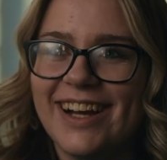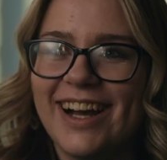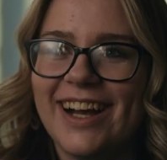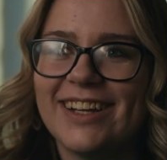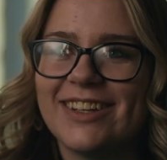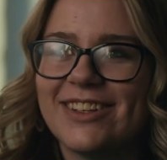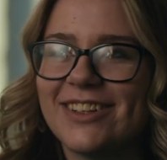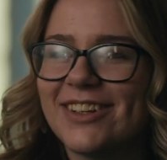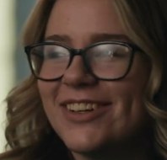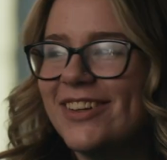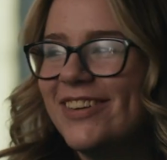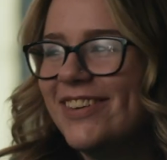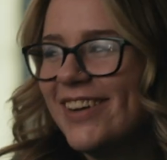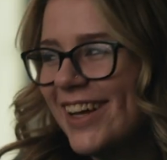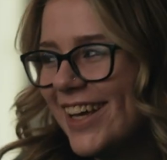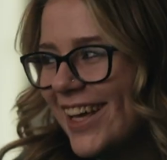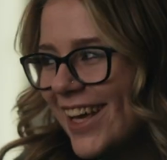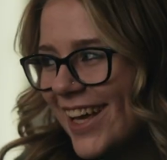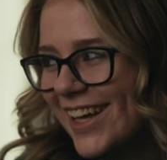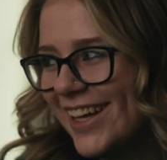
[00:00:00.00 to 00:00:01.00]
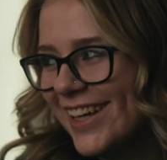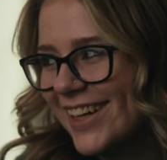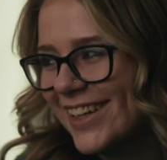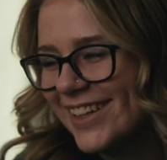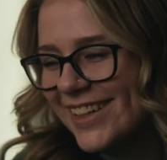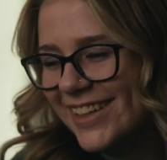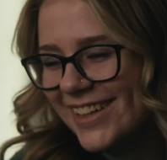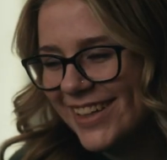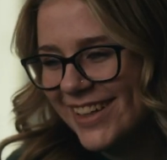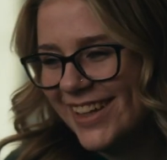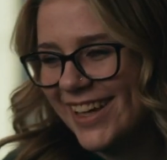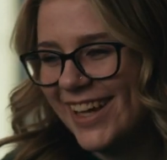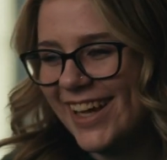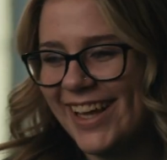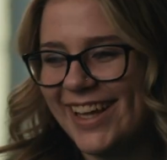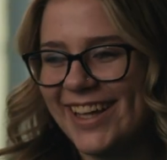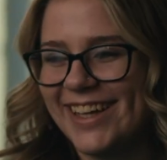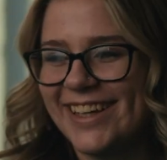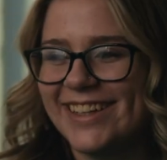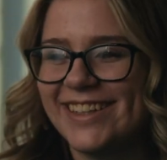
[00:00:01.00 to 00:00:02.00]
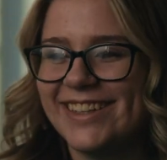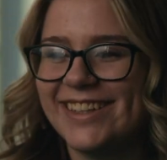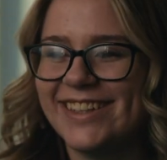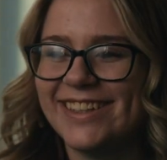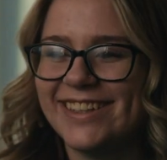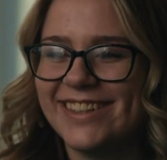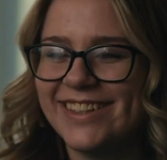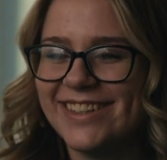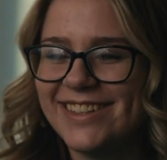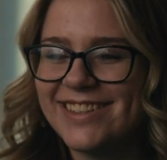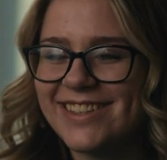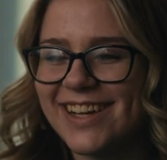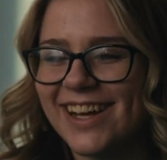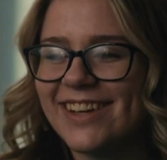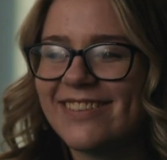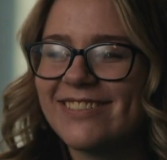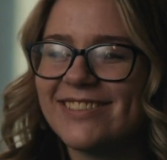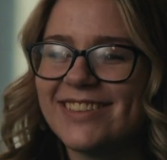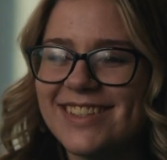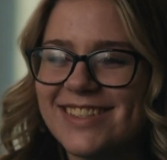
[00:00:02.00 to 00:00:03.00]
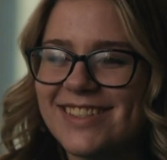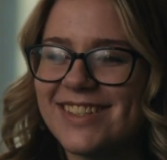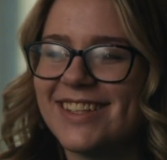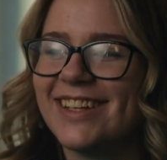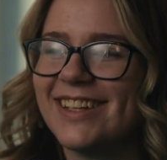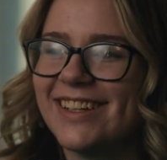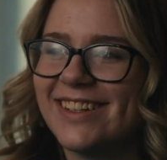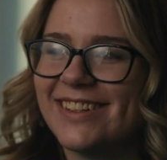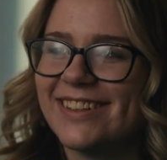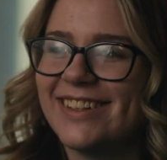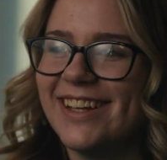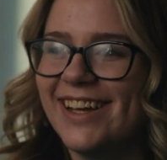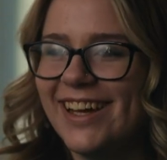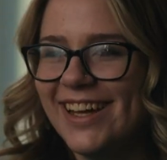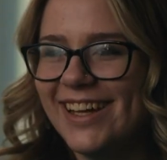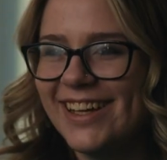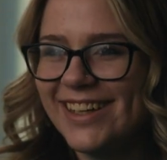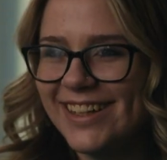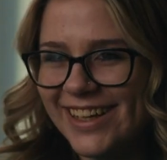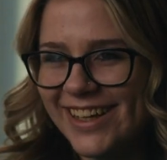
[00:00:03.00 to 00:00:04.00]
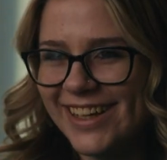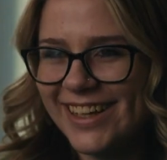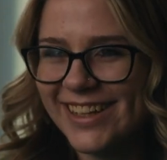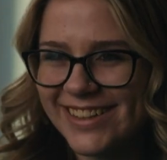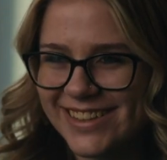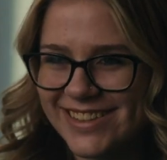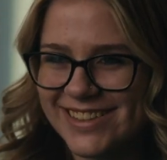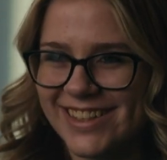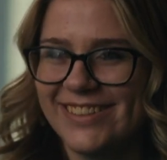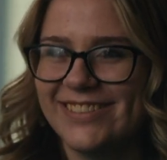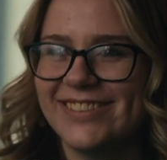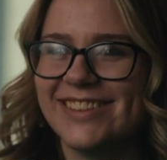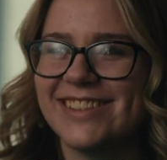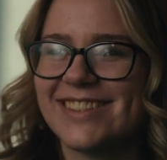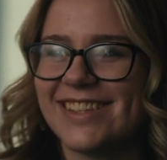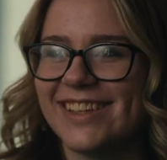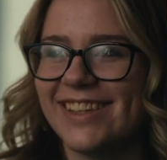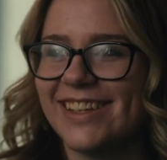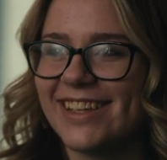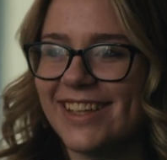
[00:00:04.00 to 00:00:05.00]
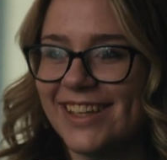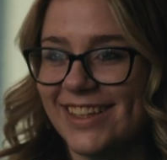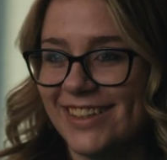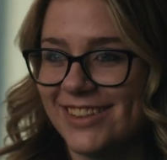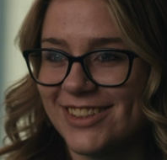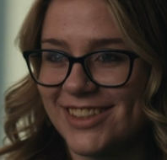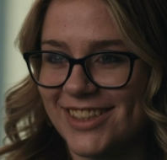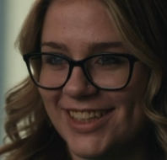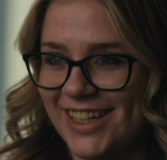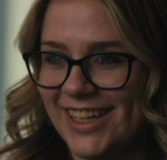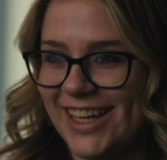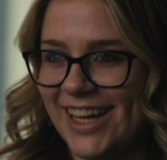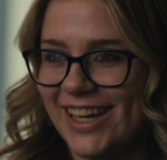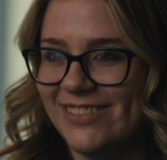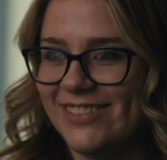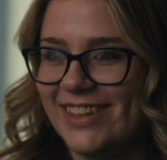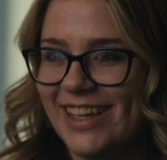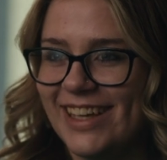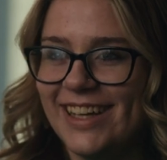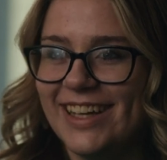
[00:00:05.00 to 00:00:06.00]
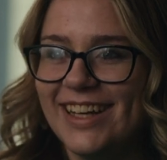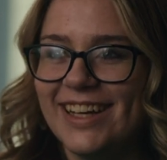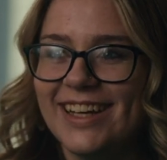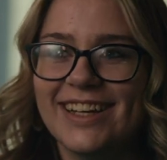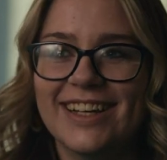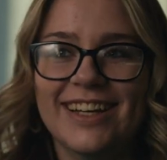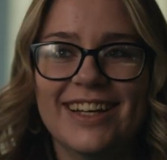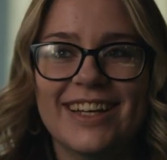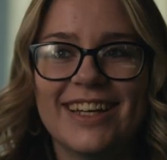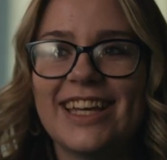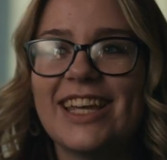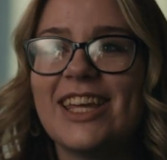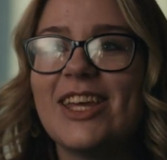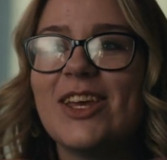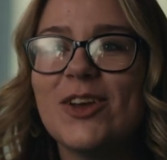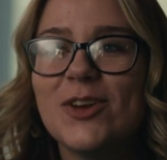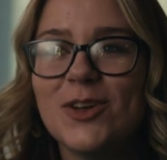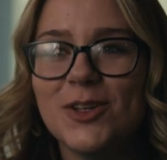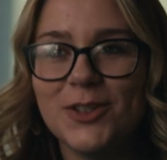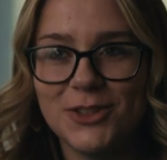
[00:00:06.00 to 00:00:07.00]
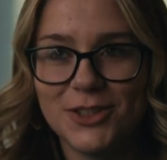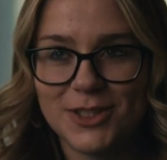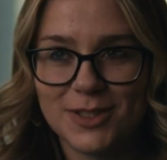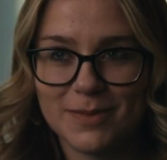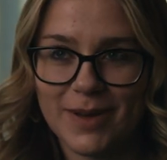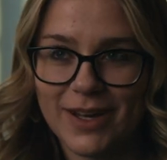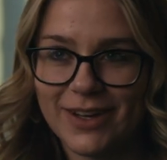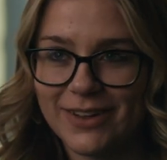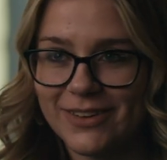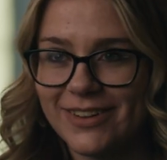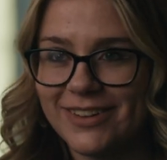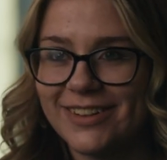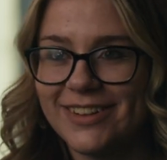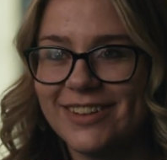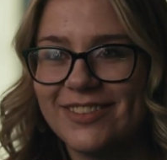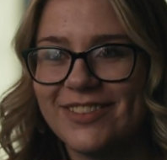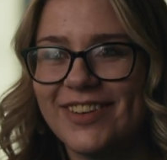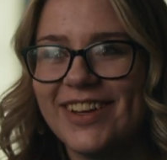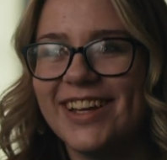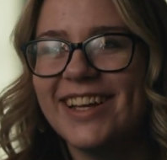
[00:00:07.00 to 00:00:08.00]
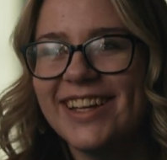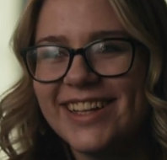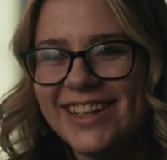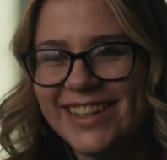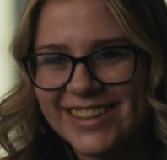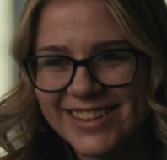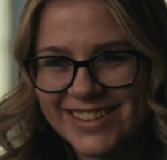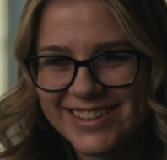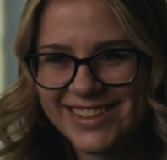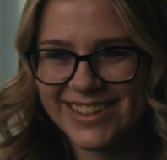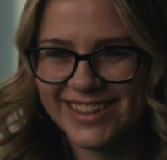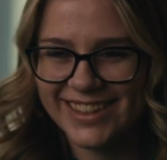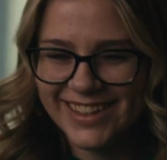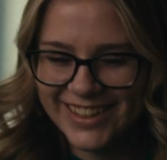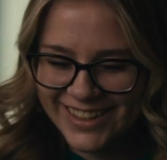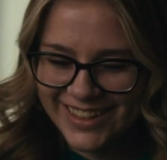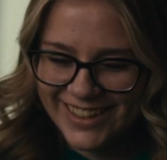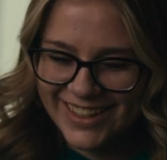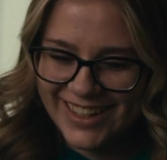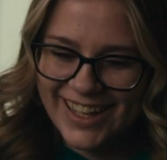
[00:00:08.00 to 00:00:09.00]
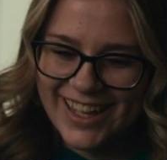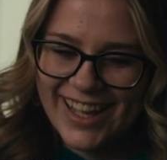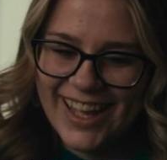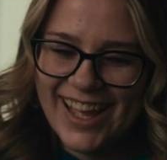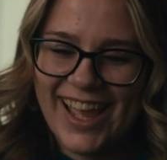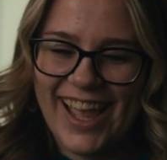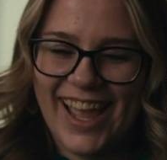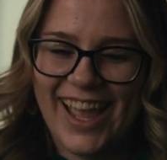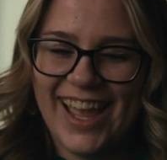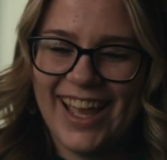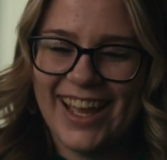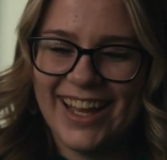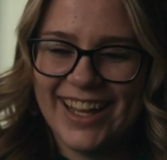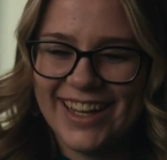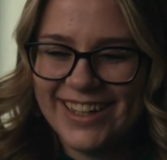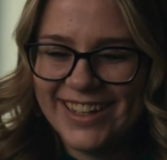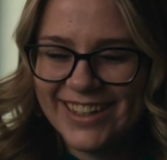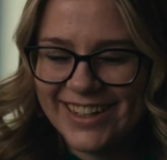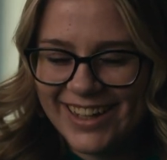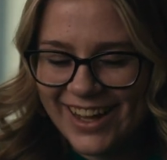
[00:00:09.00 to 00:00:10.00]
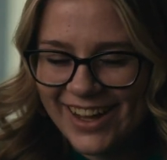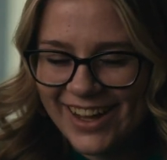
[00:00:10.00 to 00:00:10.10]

I turned my head, and Jen was sitting on the end, and she was looking straight at me, huge smile on her face. And